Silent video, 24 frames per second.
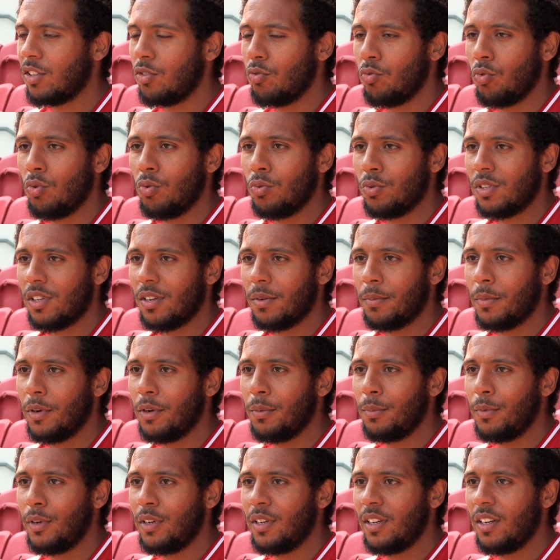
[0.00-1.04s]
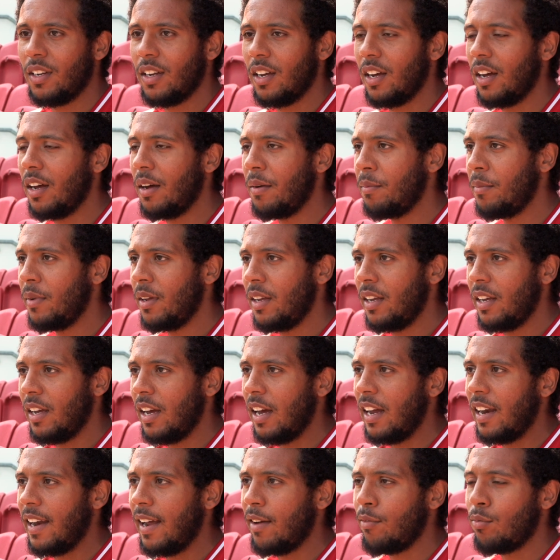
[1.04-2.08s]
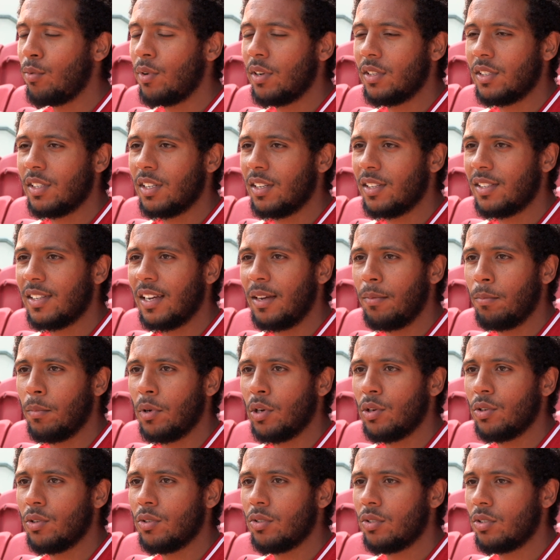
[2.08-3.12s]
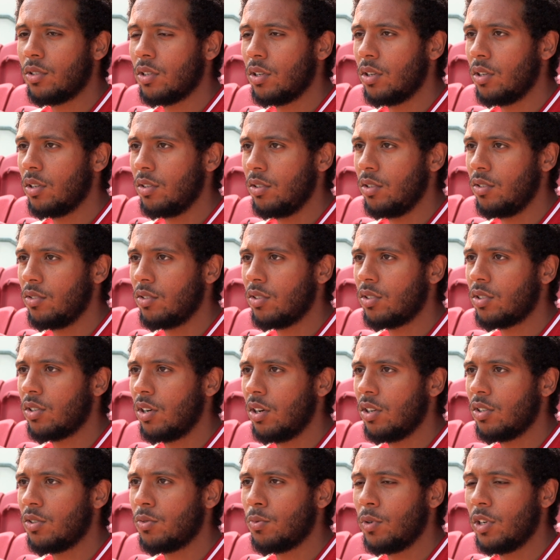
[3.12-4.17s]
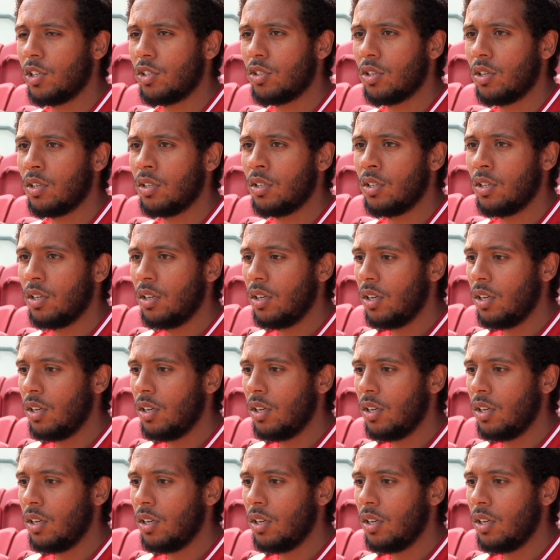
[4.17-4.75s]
the rules at the moment, and everyone's in the same boat, so you just got to switch on.